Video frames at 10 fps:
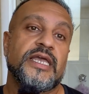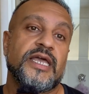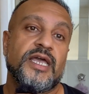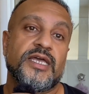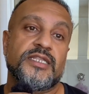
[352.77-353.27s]

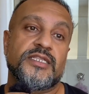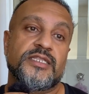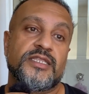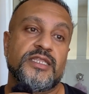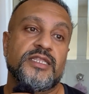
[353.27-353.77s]

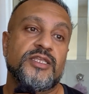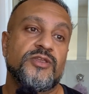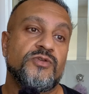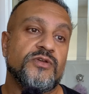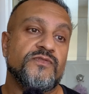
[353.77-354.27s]
and
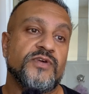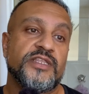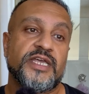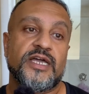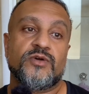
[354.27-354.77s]
you can
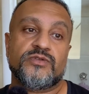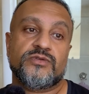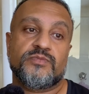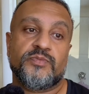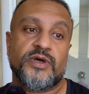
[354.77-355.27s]
find that
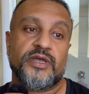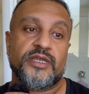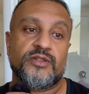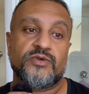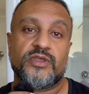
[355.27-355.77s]
out
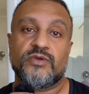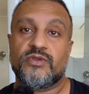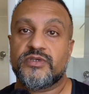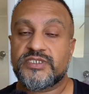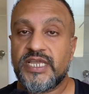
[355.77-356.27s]
by looking on
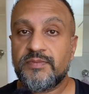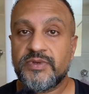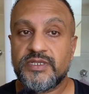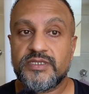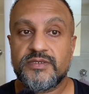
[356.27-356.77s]
your
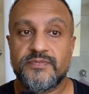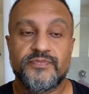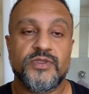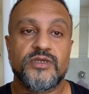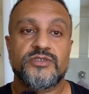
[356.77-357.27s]
statement.
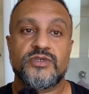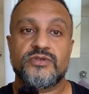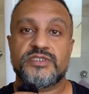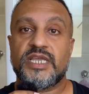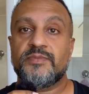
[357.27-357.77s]
So your
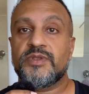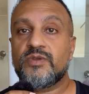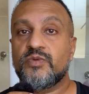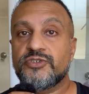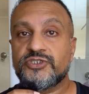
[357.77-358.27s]

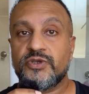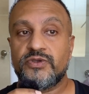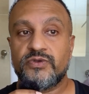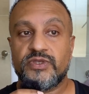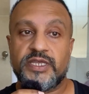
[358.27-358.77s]
statement will show
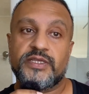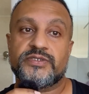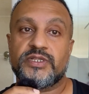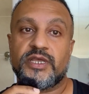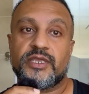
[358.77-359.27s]
you
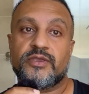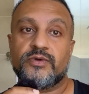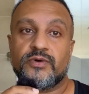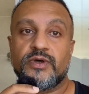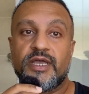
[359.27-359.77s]
things like your